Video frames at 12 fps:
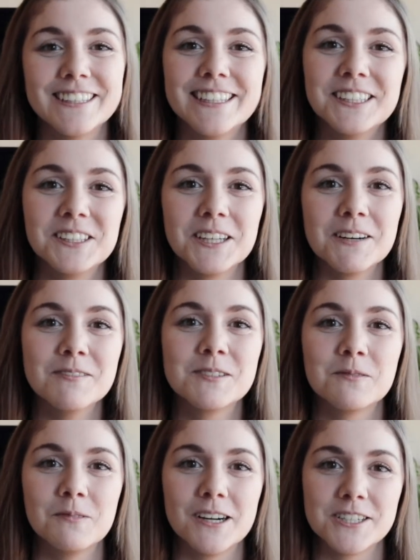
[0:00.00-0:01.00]
He
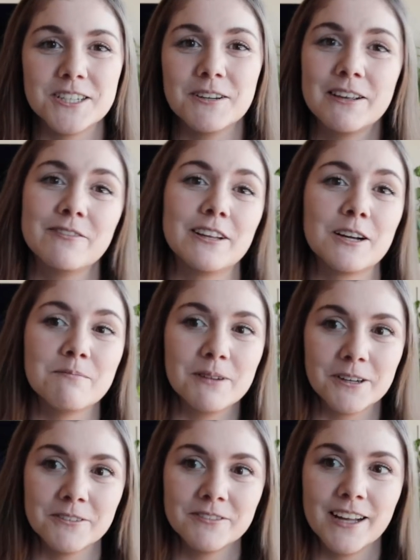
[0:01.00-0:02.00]
loves watching if like a
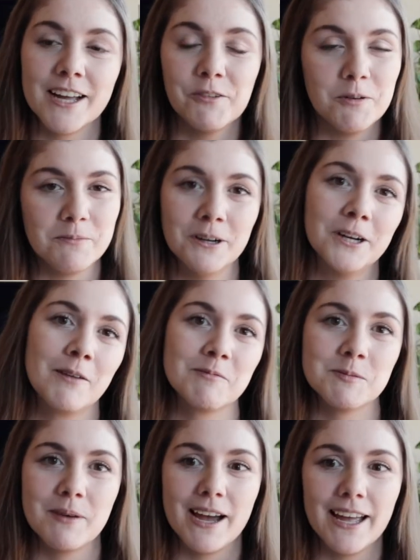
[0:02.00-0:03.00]
butterfly or a bird
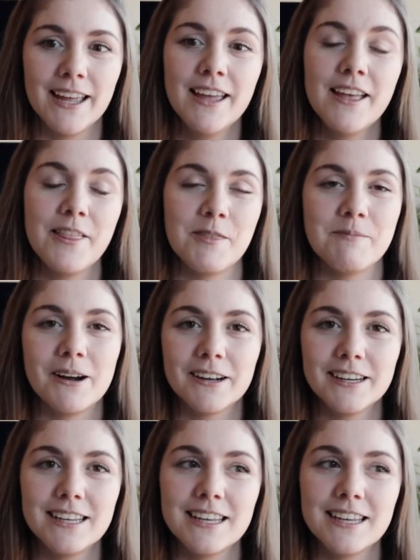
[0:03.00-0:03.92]
comes by the balcony.